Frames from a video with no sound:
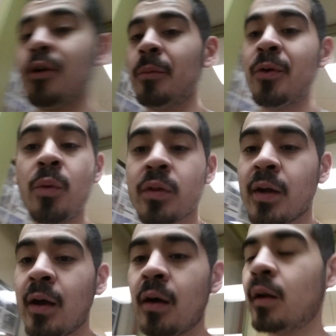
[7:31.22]
hope. You always
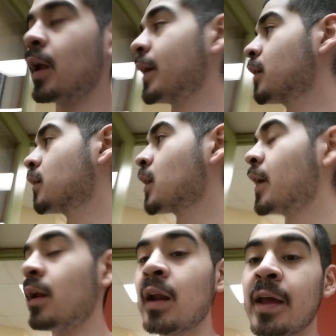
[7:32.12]
gotta like
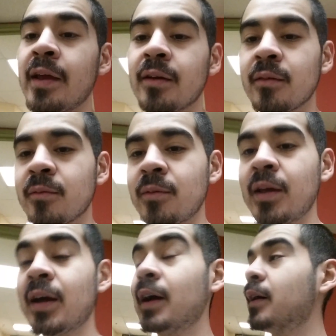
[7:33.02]
kinda like
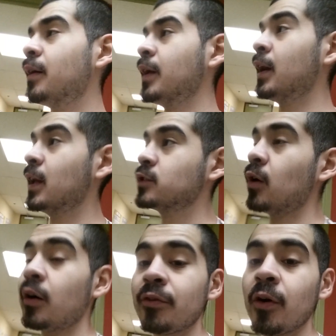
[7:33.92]
yeah yeah and like to
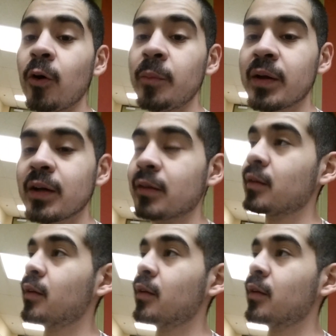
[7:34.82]
offer hope because,